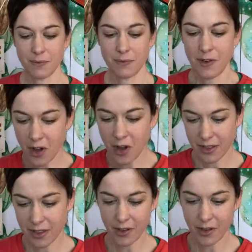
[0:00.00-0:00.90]
They've got
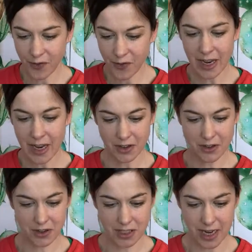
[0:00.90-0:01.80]
full
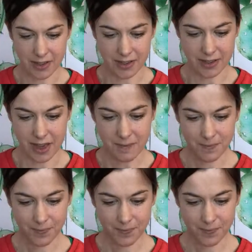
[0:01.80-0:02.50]
electron shells, yeah?